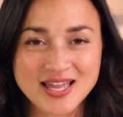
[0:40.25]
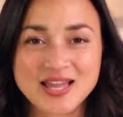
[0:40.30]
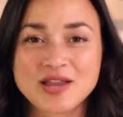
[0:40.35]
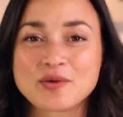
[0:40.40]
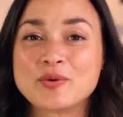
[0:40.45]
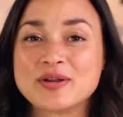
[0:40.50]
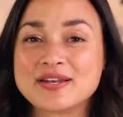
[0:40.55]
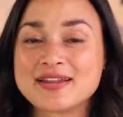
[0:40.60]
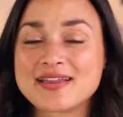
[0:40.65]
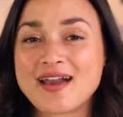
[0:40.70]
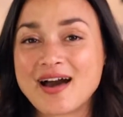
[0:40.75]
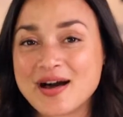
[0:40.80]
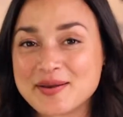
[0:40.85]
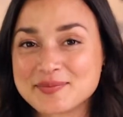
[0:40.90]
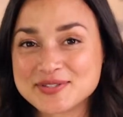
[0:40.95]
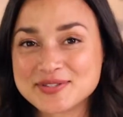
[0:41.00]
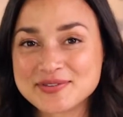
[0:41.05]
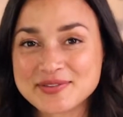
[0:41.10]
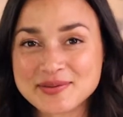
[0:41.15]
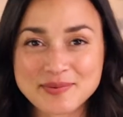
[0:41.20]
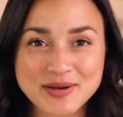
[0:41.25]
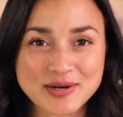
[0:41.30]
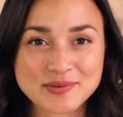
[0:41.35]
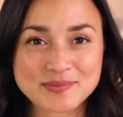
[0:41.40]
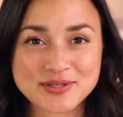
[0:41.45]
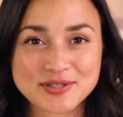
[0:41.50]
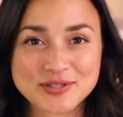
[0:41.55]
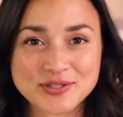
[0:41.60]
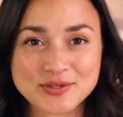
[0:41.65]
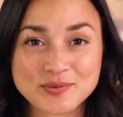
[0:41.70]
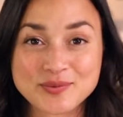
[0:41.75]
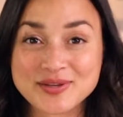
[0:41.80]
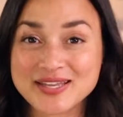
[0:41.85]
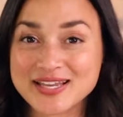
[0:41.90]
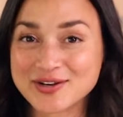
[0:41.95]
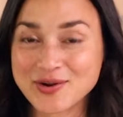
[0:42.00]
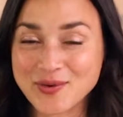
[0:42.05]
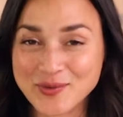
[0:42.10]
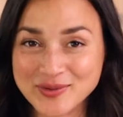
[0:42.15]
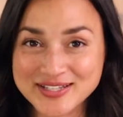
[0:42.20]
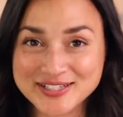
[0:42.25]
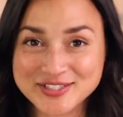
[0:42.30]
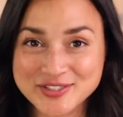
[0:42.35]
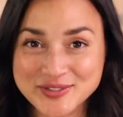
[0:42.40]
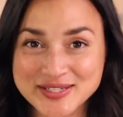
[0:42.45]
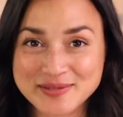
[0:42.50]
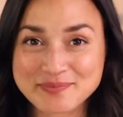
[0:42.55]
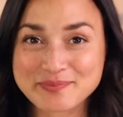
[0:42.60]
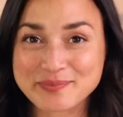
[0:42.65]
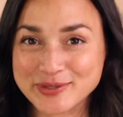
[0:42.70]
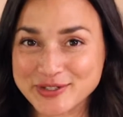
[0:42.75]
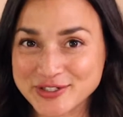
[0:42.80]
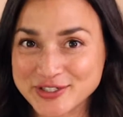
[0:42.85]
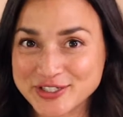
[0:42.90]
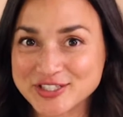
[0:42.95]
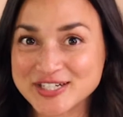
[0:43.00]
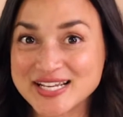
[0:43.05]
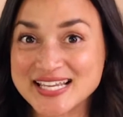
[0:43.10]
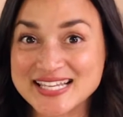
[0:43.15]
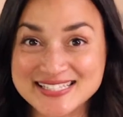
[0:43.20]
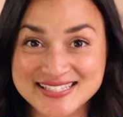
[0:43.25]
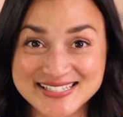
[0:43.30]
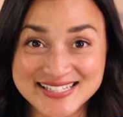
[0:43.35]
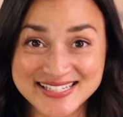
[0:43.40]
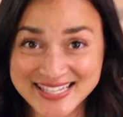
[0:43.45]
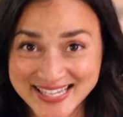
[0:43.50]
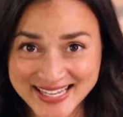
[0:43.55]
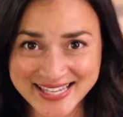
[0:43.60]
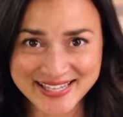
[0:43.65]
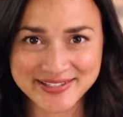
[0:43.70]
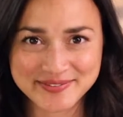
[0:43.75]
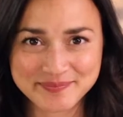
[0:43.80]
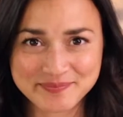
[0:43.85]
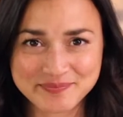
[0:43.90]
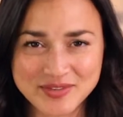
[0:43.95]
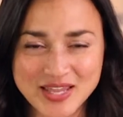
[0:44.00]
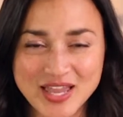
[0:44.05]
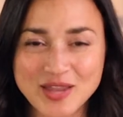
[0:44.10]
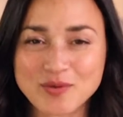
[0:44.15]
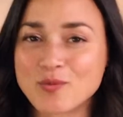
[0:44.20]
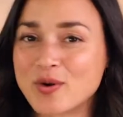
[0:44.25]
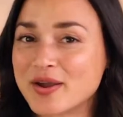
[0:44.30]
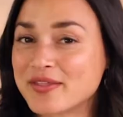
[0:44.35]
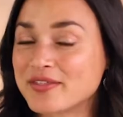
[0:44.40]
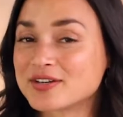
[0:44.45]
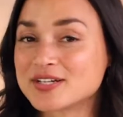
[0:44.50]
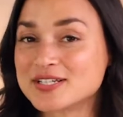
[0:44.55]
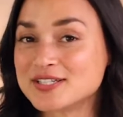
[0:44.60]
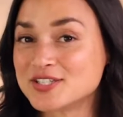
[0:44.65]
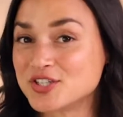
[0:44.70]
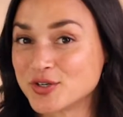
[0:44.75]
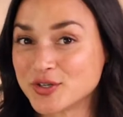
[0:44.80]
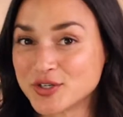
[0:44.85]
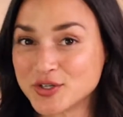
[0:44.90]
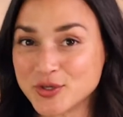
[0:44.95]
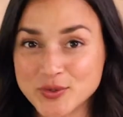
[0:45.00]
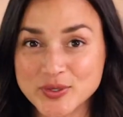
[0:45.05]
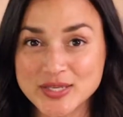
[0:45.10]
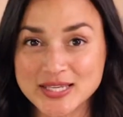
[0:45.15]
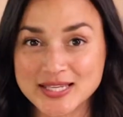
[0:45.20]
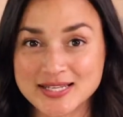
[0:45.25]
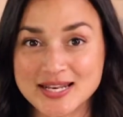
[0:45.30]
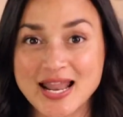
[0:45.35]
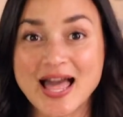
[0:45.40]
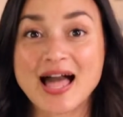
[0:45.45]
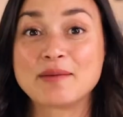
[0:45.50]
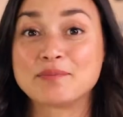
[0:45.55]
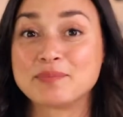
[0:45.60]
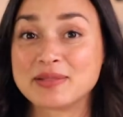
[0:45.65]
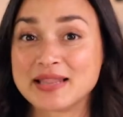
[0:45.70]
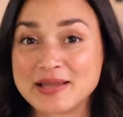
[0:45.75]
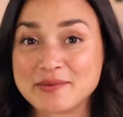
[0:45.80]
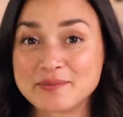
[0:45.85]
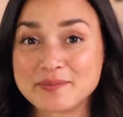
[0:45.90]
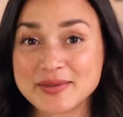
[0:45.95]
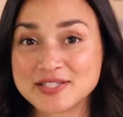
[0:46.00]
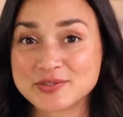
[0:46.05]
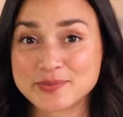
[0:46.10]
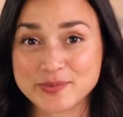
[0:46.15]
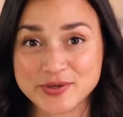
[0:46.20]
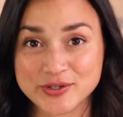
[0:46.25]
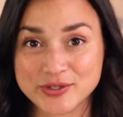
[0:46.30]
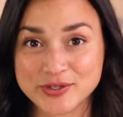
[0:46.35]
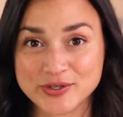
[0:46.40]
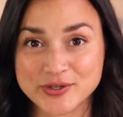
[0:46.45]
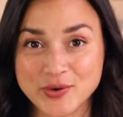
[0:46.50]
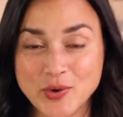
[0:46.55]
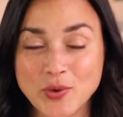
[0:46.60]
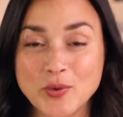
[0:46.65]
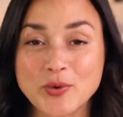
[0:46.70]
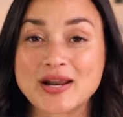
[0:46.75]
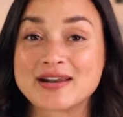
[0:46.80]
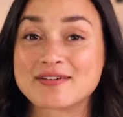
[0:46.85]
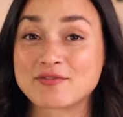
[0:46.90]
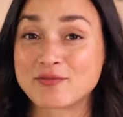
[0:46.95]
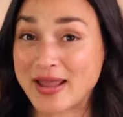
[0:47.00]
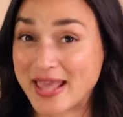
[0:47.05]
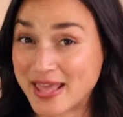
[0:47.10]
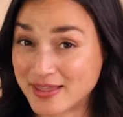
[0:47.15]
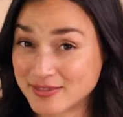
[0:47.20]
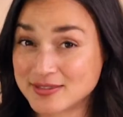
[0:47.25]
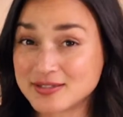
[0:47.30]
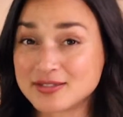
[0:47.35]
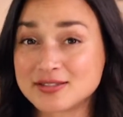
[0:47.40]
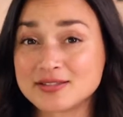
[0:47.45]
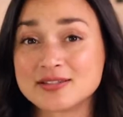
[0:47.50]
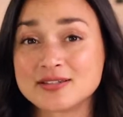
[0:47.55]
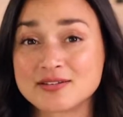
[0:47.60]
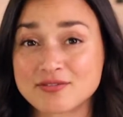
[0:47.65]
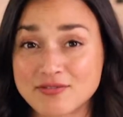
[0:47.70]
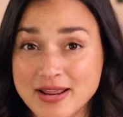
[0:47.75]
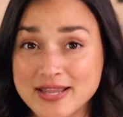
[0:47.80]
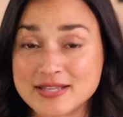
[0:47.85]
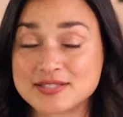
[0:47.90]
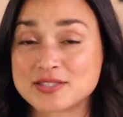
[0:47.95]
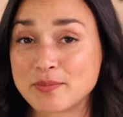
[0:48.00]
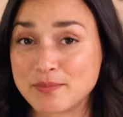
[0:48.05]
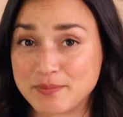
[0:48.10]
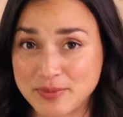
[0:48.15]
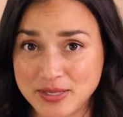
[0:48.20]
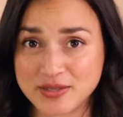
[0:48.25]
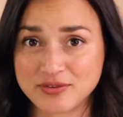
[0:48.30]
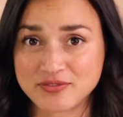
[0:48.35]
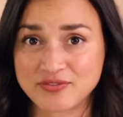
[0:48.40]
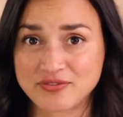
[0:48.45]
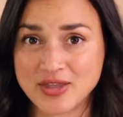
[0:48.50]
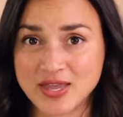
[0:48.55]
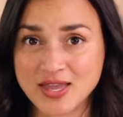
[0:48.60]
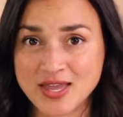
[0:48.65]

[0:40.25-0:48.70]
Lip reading: When it comes to the barbecue, we can all agree burger is the king. And whether you're cooking a plant-based burger or an ethically raised beef,